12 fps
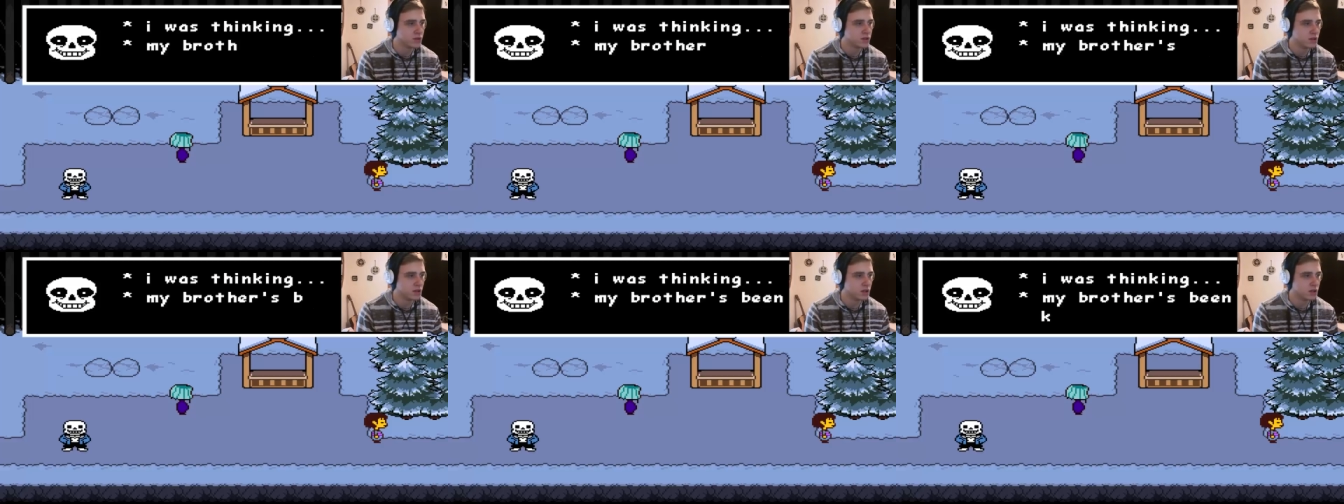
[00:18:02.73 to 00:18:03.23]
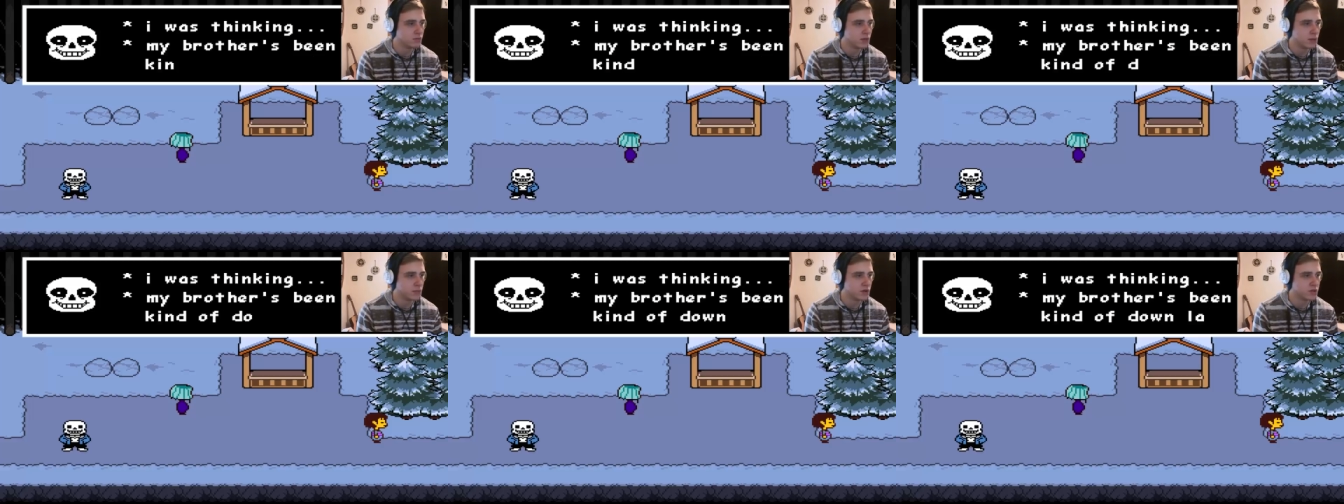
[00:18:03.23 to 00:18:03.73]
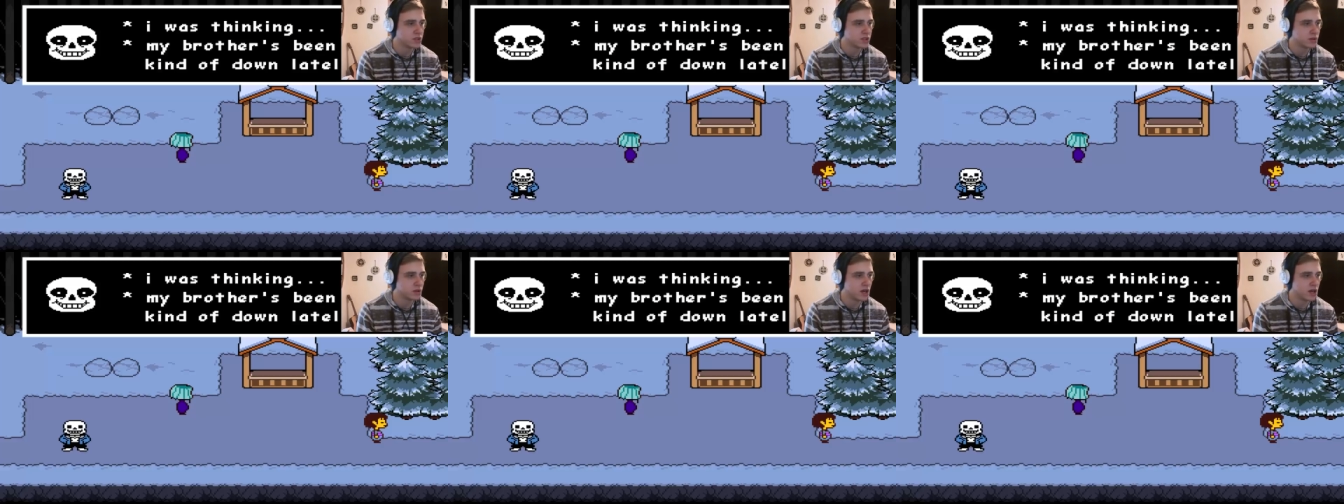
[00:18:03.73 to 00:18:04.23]
I was thinking my brother's
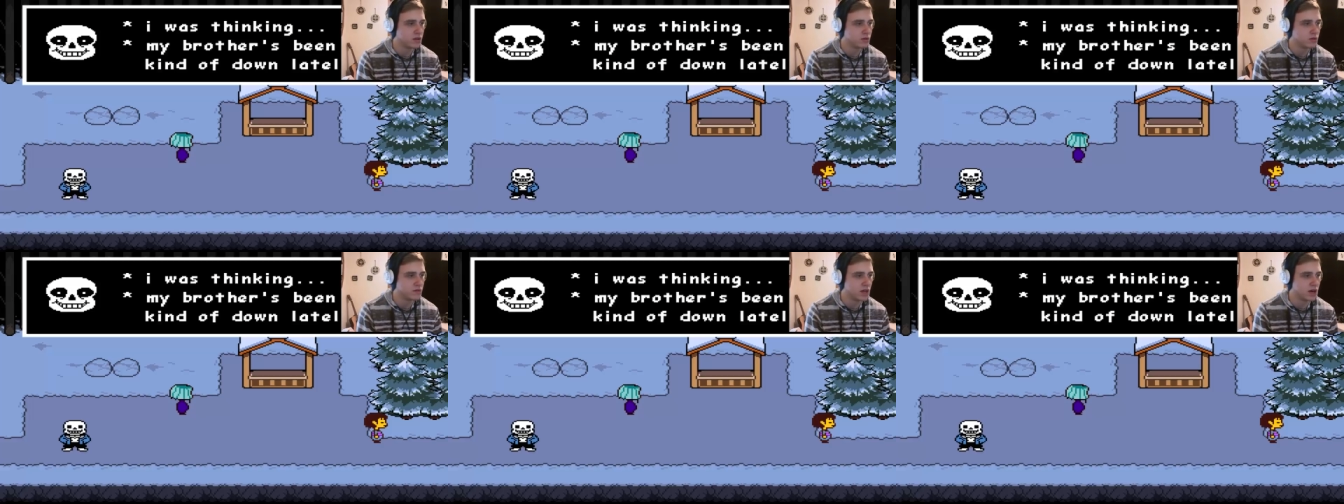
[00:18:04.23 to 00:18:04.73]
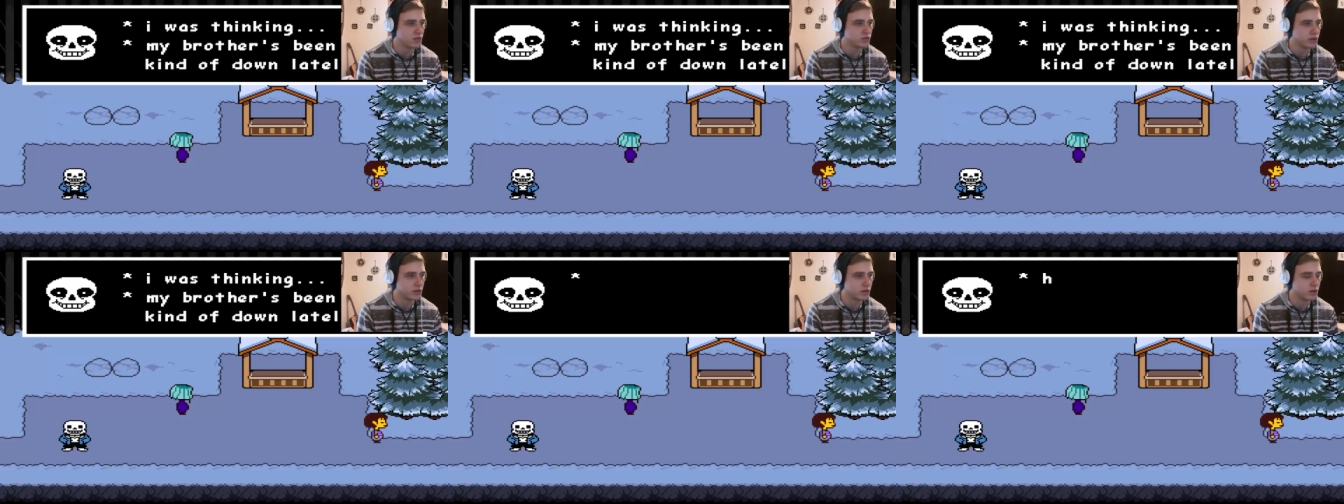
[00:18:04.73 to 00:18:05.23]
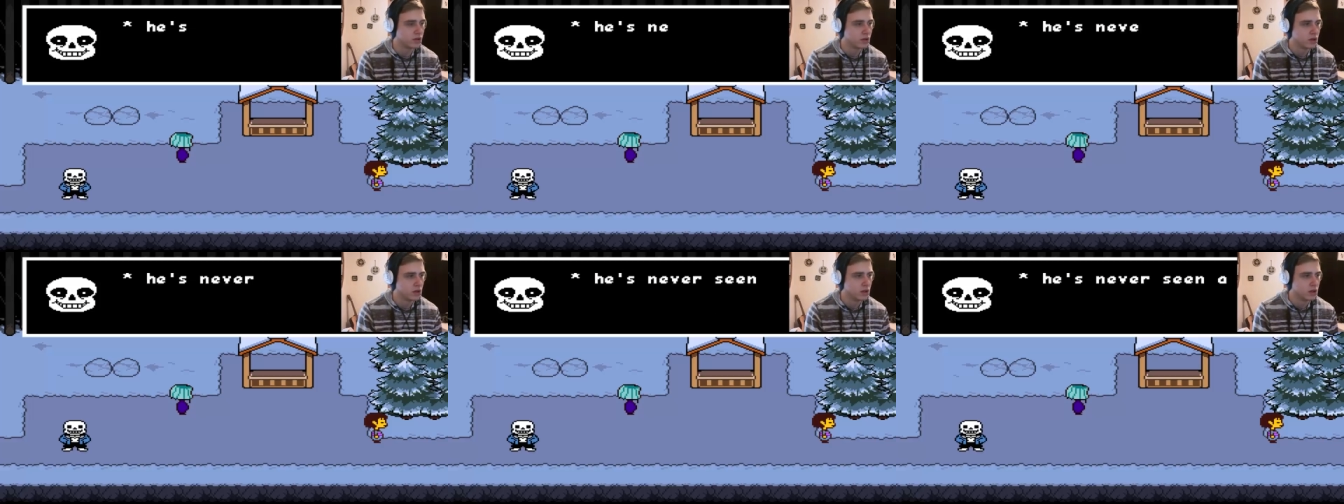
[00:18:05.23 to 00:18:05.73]
skin kind of
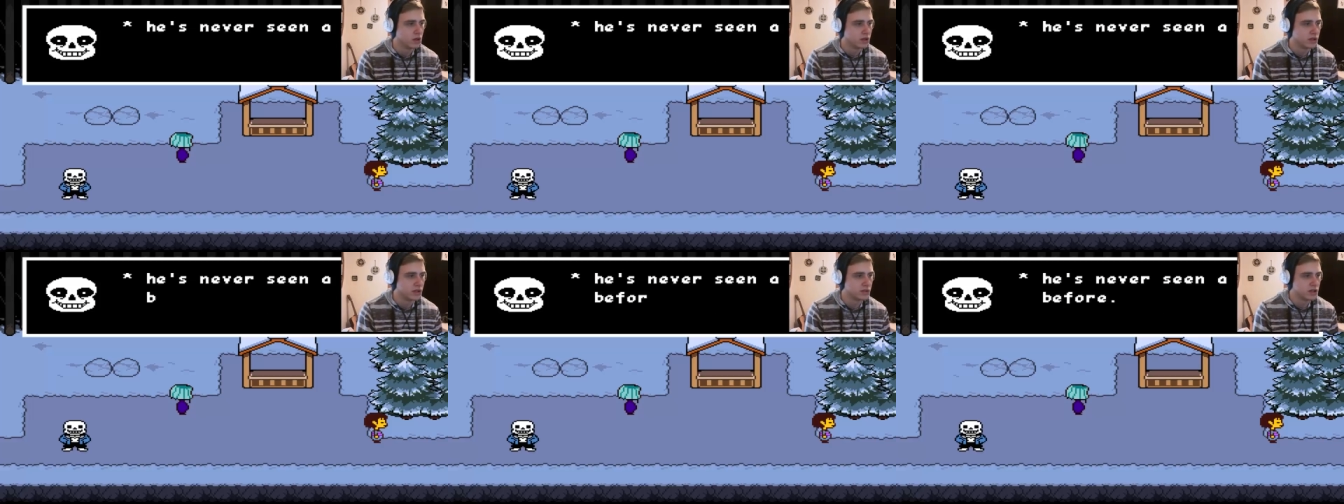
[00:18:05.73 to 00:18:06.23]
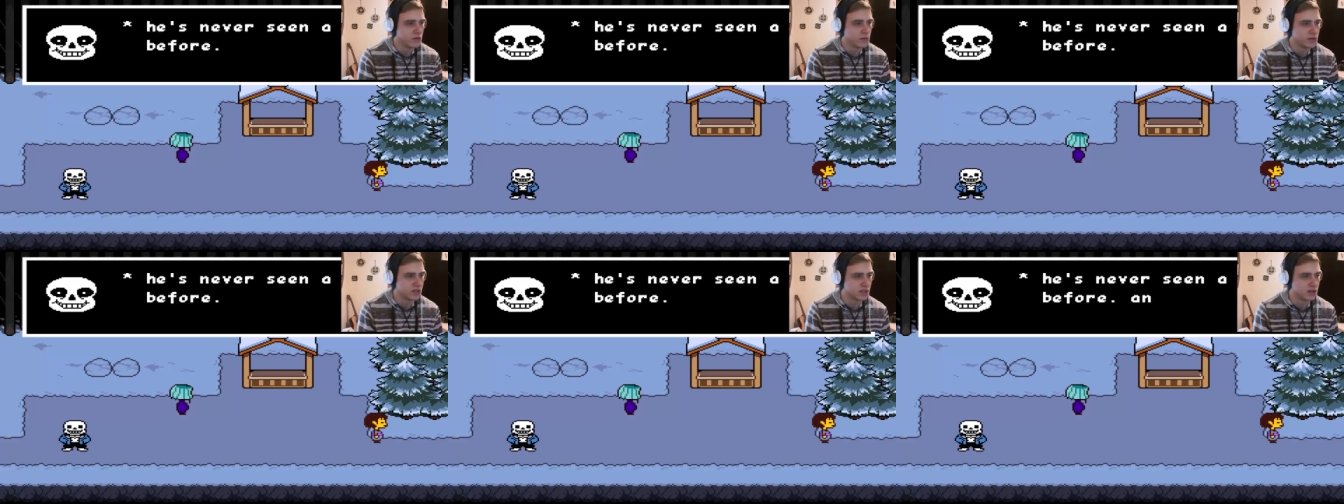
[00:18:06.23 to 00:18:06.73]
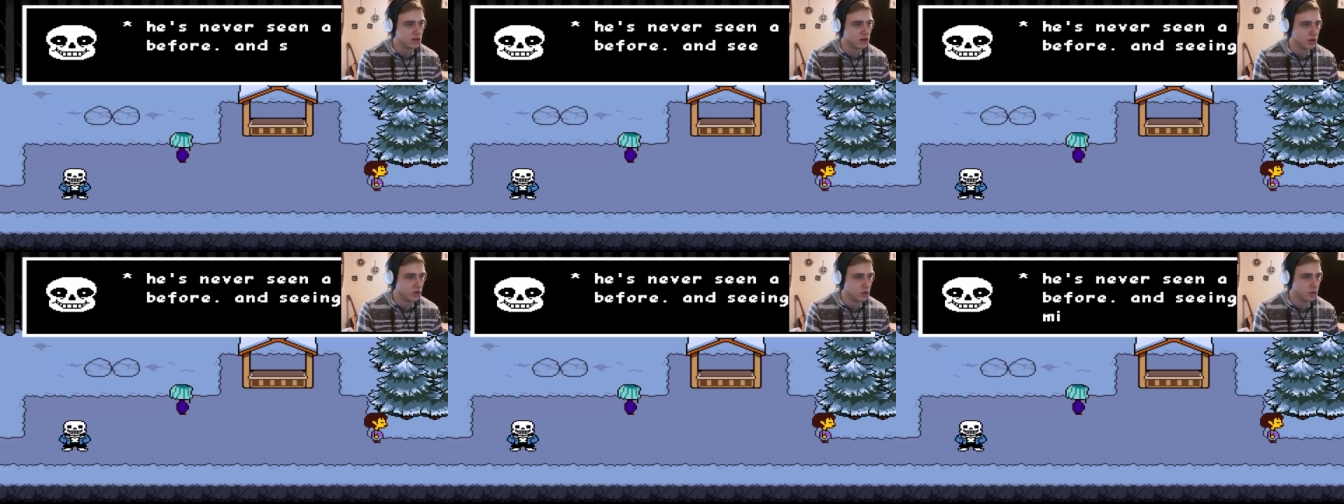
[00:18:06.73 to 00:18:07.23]
downly. He's never been seen
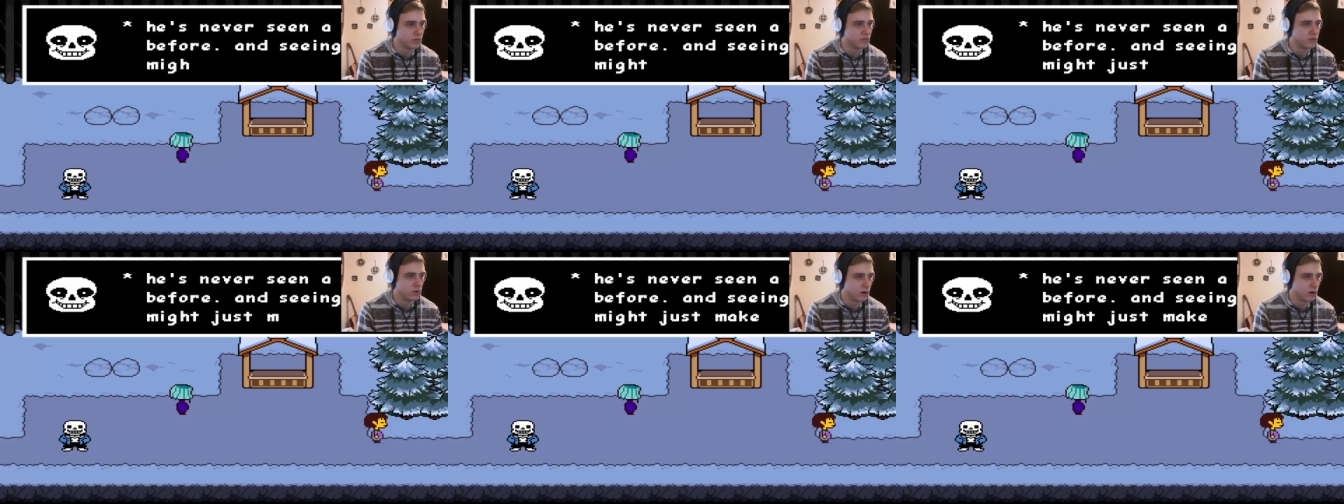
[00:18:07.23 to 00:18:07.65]
a human